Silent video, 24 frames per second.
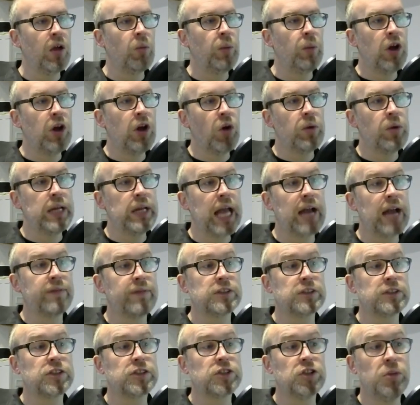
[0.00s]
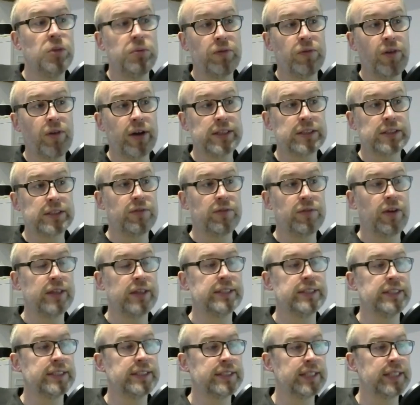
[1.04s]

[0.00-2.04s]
we only have supervised devices